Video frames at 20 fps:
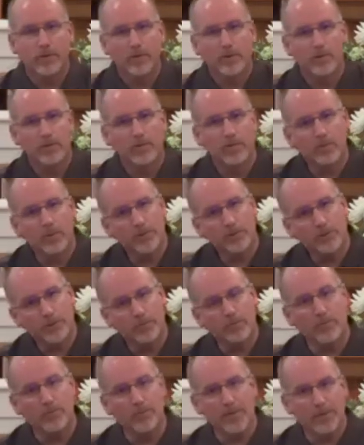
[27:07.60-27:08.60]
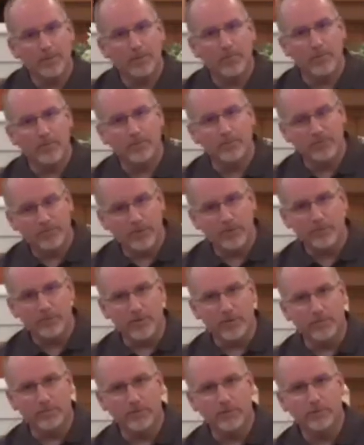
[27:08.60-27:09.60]
But you remember phone
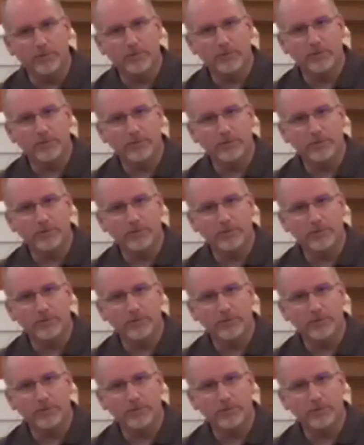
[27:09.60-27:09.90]
numbers.